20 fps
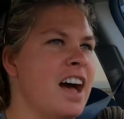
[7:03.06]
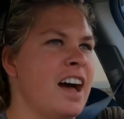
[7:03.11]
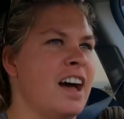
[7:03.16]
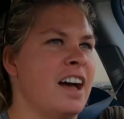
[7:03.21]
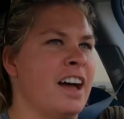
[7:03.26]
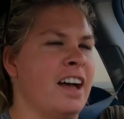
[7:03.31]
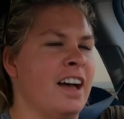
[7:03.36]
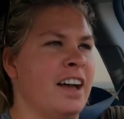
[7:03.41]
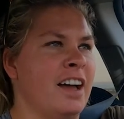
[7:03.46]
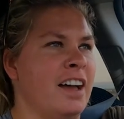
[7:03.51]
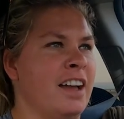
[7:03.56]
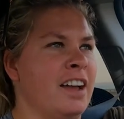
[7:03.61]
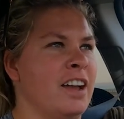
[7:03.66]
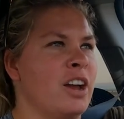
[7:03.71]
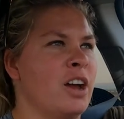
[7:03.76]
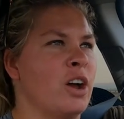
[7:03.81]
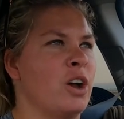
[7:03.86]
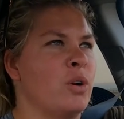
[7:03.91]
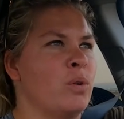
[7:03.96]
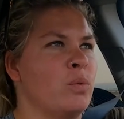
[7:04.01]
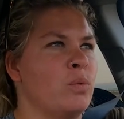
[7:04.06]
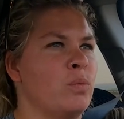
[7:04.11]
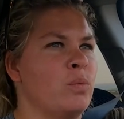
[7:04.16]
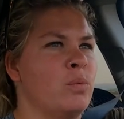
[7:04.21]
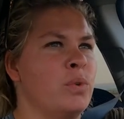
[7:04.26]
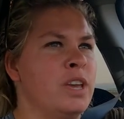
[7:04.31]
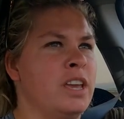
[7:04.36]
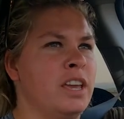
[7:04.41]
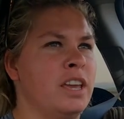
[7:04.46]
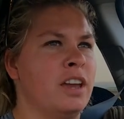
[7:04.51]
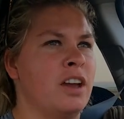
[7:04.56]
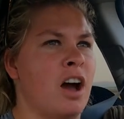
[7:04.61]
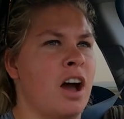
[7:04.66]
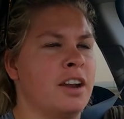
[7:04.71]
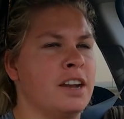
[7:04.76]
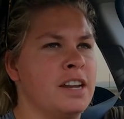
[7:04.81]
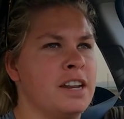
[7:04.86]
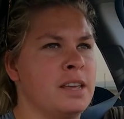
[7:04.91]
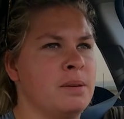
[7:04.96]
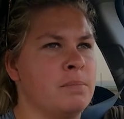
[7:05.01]
uh, we
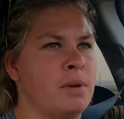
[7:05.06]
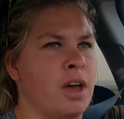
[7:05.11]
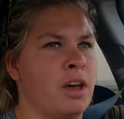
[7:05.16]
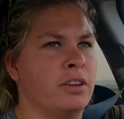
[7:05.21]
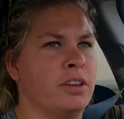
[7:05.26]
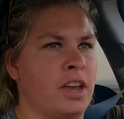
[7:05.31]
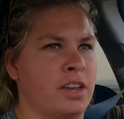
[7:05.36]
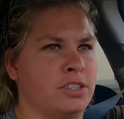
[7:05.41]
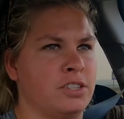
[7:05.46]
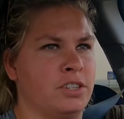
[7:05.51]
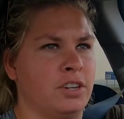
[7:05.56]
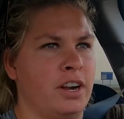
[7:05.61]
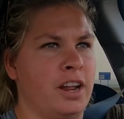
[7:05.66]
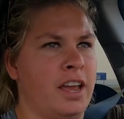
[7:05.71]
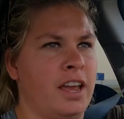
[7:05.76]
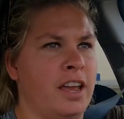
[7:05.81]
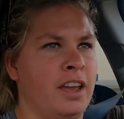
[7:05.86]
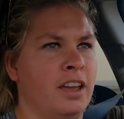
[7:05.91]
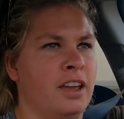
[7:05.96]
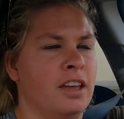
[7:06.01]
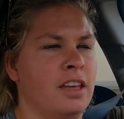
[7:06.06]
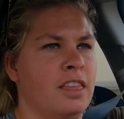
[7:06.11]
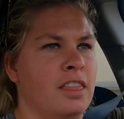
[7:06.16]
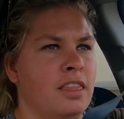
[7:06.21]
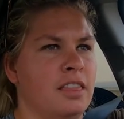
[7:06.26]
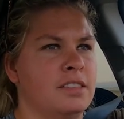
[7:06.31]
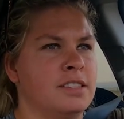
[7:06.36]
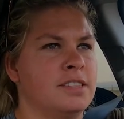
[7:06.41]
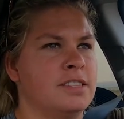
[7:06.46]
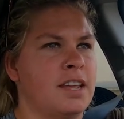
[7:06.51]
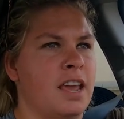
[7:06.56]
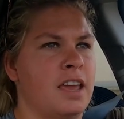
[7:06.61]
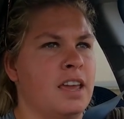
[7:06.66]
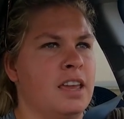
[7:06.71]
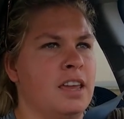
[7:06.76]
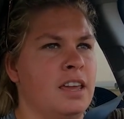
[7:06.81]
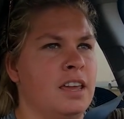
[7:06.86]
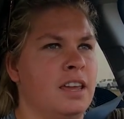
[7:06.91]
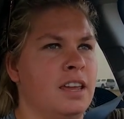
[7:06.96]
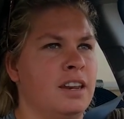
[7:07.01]
got an email yesterday
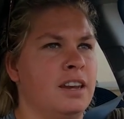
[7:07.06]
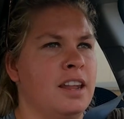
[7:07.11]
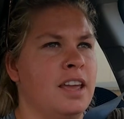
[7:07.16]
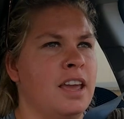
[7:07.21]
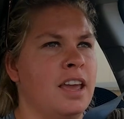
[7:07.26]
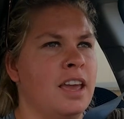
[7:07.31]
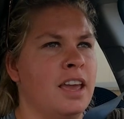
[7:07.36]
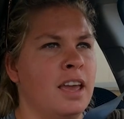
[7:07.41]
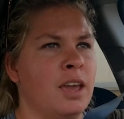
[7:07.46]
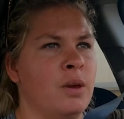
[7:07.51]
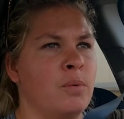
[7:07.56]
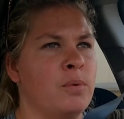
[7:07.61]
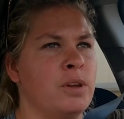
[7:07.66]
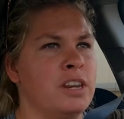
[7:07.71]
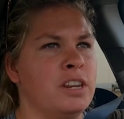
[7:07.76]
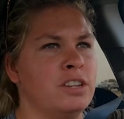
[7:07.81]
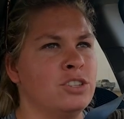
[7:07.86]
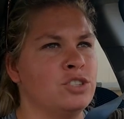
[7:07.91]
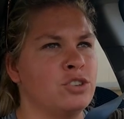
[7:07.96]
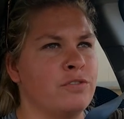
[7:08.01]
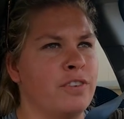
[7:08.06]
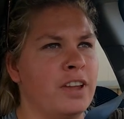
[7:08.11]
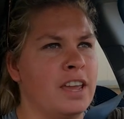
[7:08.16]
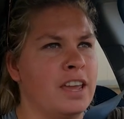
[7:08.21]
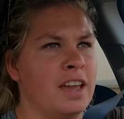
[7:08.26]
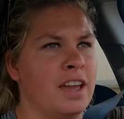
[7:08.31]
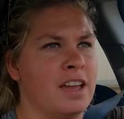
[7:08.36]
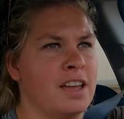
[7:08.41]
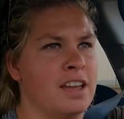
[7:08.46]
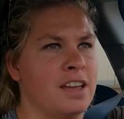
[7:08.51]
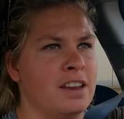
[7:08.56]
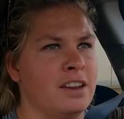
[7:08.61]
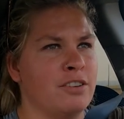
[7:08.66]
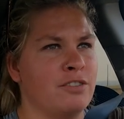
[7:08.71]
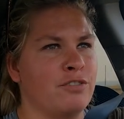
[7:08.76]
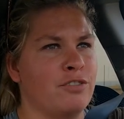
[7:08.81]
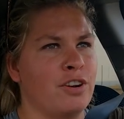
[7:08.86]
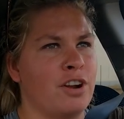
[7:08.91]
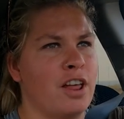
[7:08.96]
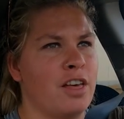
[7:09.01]
saying hey, we need your van
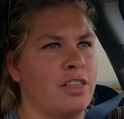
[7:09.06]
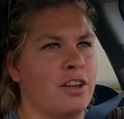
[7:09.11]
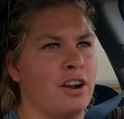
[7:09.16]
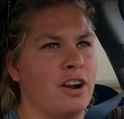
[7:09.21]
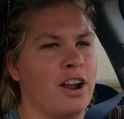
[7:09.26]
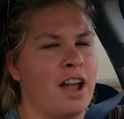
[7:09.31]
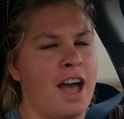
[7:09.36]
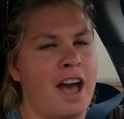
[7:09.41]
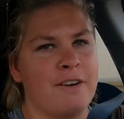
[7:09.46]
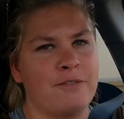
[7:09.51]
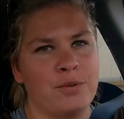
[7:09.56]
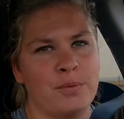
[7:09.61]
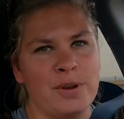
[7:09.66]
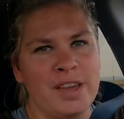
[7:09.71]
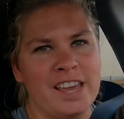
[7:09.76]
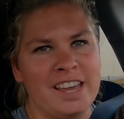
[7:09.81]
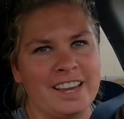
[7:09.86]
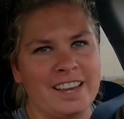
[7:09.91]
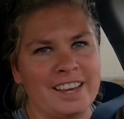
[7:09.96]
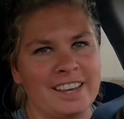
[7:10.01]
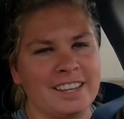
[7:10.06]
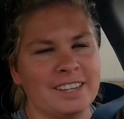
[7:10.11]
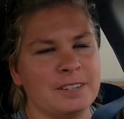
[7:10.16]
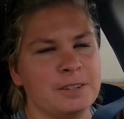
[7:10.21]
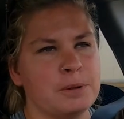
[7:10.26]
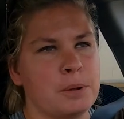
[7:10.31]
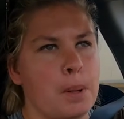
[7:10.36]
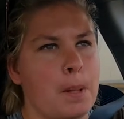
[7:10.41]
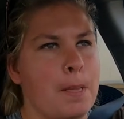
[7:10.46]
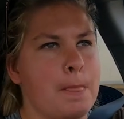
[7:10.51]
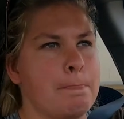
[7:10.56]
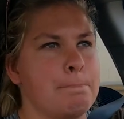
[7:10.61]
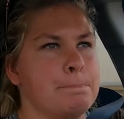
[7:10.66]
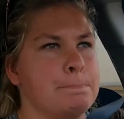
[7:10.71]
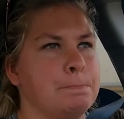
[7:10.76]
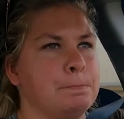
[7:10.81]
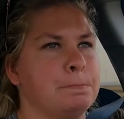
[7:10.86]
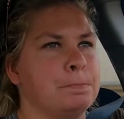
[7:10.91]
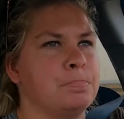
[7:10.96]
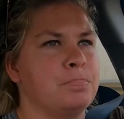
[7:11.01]
for another half a week
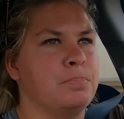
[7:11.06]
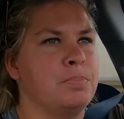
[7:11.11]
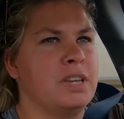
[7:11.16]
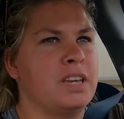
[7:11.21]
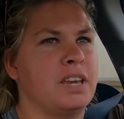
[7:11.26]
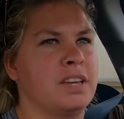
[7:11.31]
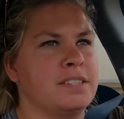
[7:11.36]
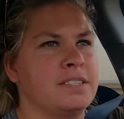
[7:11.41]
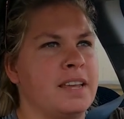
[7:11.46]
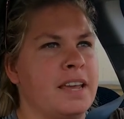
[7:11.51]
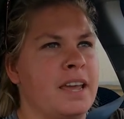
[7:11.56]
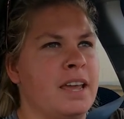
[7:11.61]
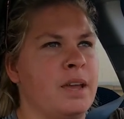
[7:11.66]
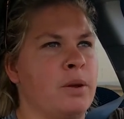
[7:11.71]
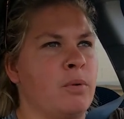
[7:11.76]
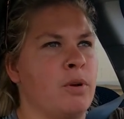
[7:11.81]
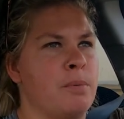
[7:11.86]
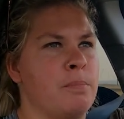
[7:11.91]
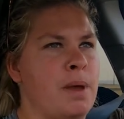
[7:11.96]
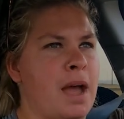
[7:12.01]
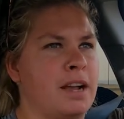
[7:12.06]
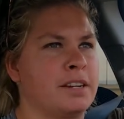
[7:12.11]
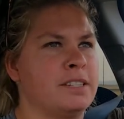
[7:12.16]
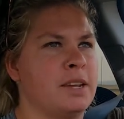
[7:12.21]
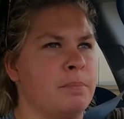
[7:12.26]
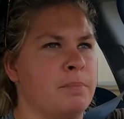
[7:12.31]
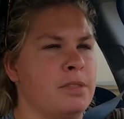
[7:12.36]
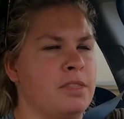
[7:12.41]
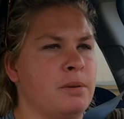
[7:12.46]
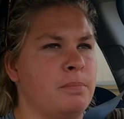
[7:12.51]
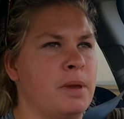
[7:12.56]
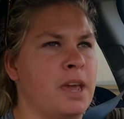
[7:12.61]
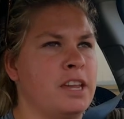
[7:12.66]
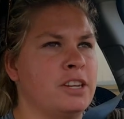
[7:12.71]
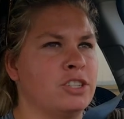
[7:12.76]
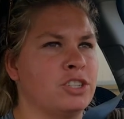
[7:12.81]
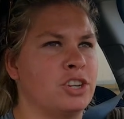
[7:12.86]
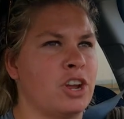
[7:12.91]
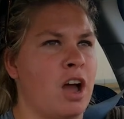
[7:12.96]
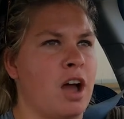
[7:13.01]
because they were backed up in the
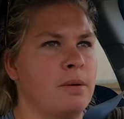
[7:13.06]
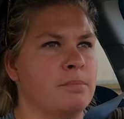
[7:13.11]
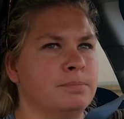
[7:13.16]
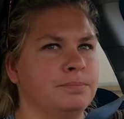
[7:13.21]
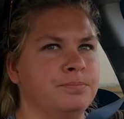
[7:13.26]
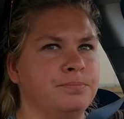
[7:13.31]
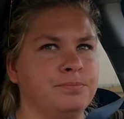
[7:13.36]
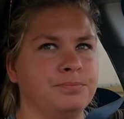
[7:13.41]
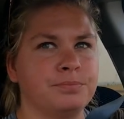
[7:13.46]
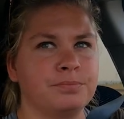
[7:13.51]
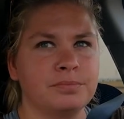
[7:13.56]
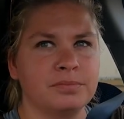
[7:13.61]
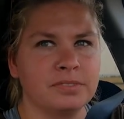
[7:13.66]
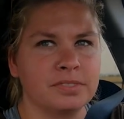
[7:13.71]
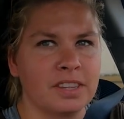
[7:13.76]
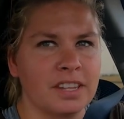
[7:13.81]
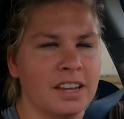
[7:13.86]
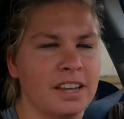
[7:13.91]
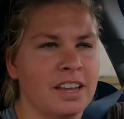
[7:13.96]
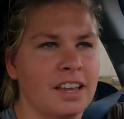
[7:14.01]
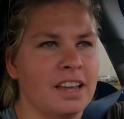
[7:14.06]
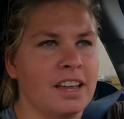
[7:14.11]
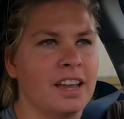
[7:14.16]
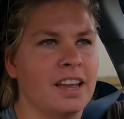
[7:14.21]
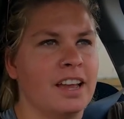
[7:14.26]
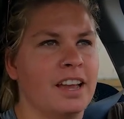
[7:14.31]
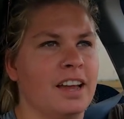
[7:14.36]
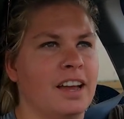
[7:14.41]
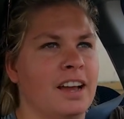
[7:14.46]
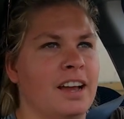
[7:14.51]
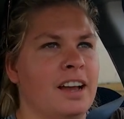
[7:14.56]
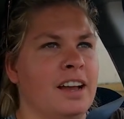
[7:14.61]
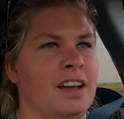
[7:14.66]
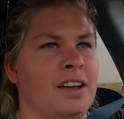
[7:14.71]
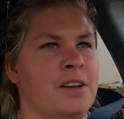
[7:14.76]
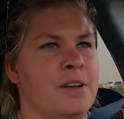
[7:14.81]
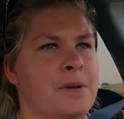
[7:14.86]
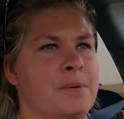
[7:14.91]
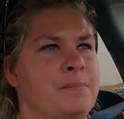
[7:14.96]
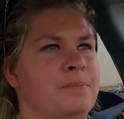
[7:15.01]
paint shop.
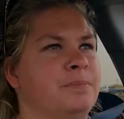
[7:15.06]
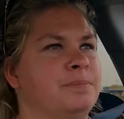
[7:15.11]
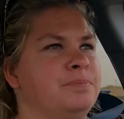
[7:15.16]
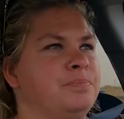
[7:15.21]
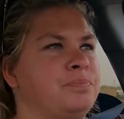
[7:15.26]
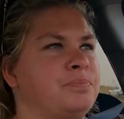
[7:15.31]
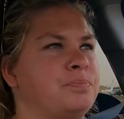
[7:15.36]
Um,